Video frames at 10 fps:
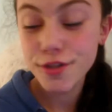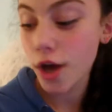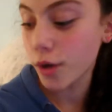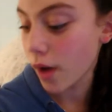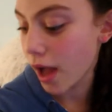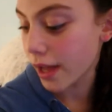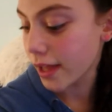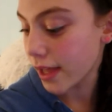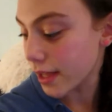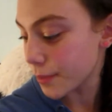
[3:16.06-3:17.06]
So I
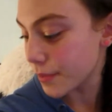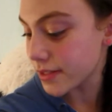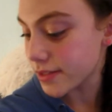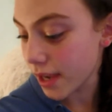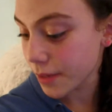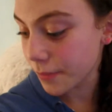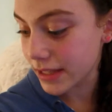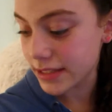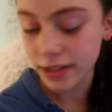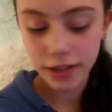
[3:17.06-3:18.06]
am done
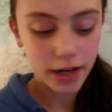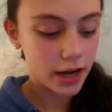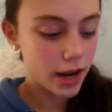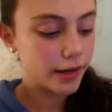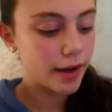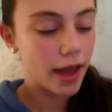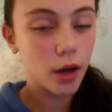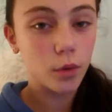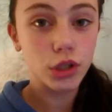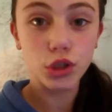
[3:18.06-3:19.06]
my dinner and I'm
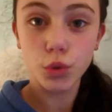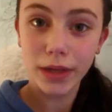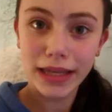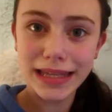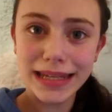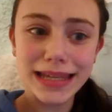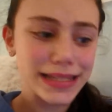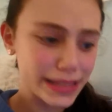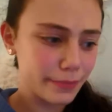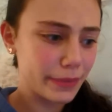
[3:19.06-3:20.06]
now drinking
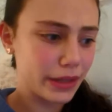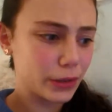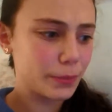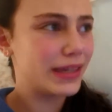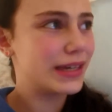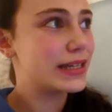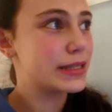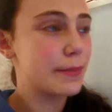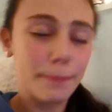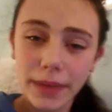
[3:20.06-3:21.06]
some milk
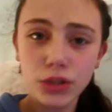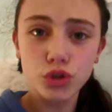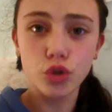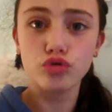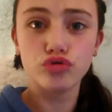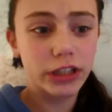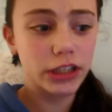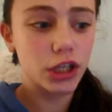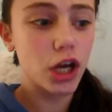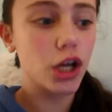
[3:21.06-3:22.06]
because milk's
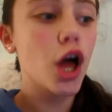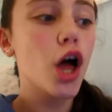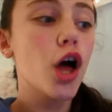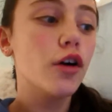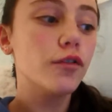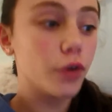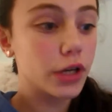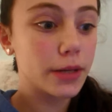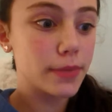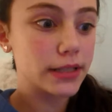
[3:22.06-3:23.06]
really good for
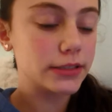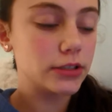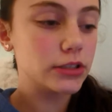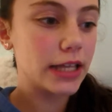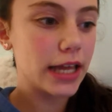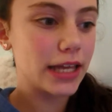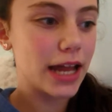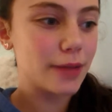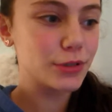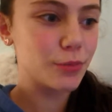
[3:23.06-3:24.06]
the muscles and
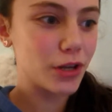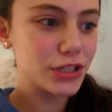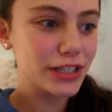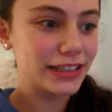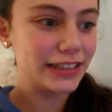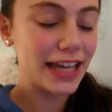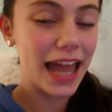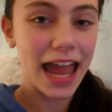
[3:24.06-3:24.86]
I'm just watching Glee